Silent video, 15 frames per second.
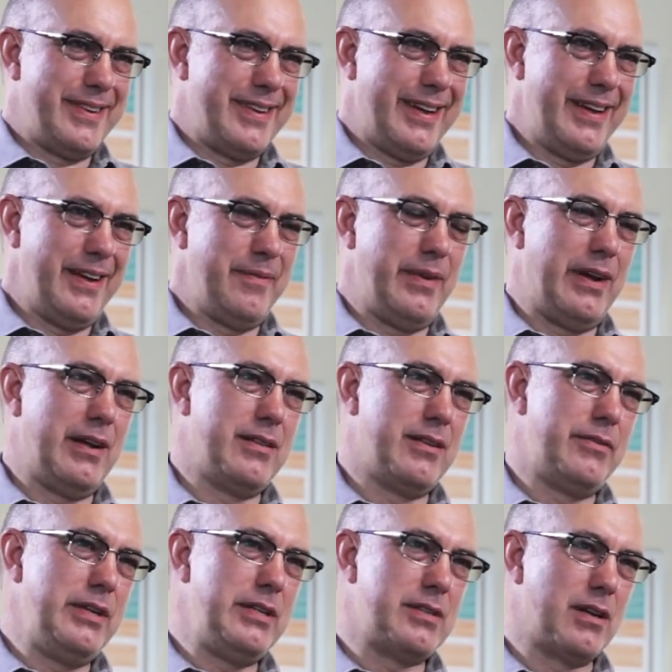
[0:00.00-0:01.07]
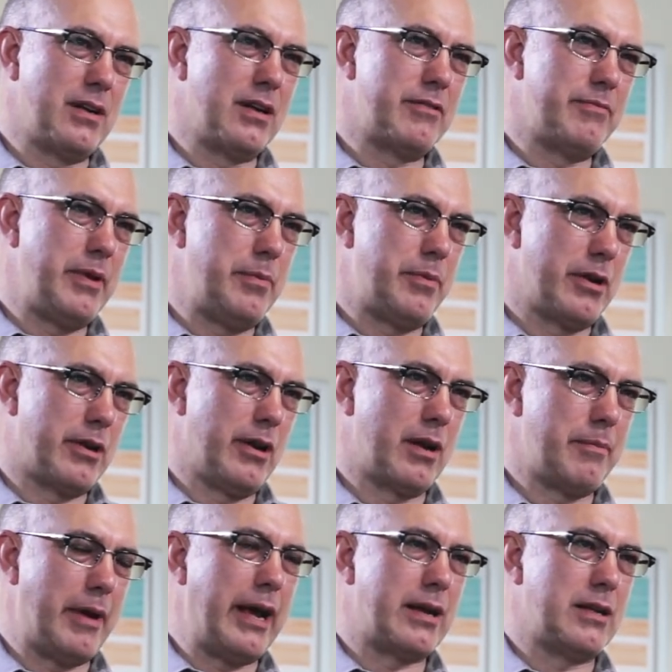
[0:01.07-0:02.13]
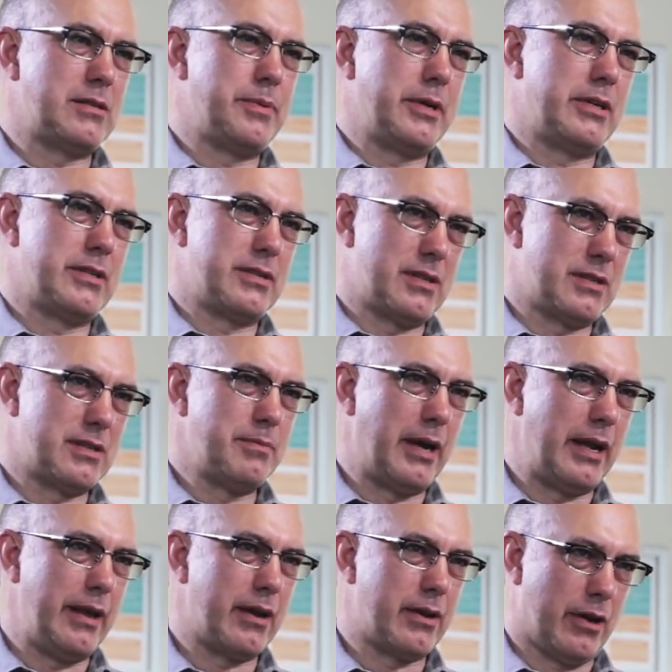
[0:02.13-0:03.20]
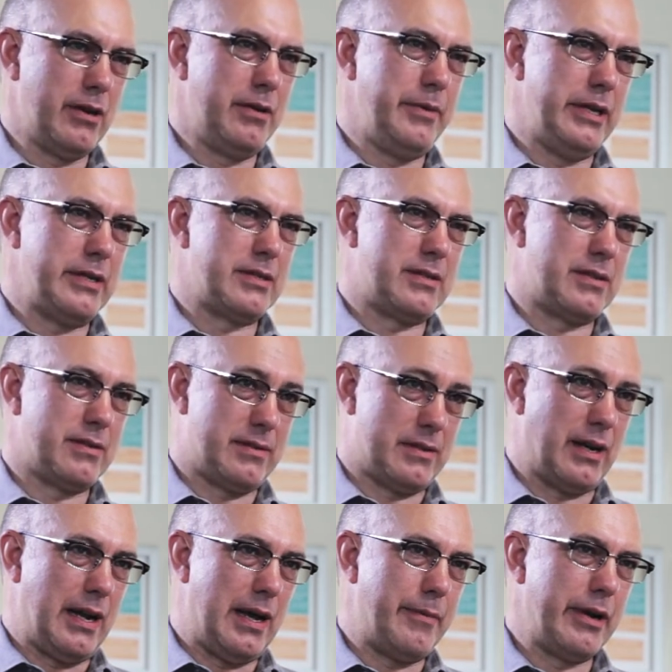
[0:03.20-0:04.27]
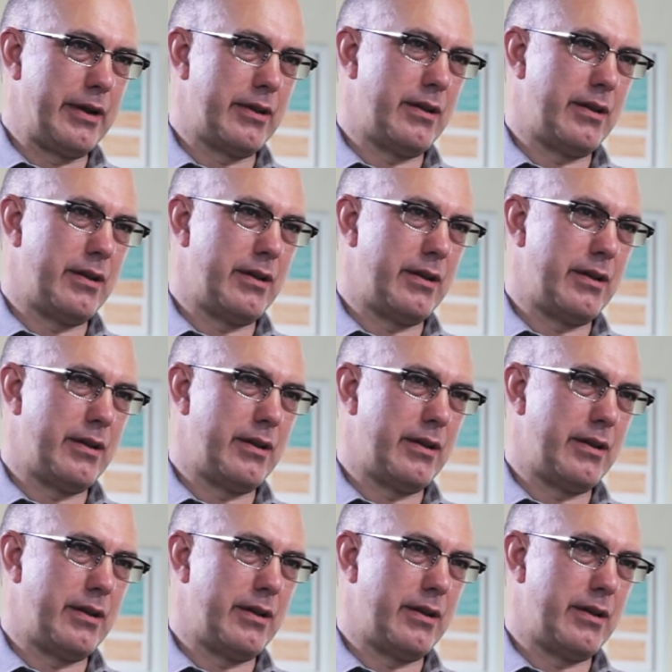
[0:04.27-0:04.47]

And the reason a lot of people are going back is because the Somali economy is dynamic.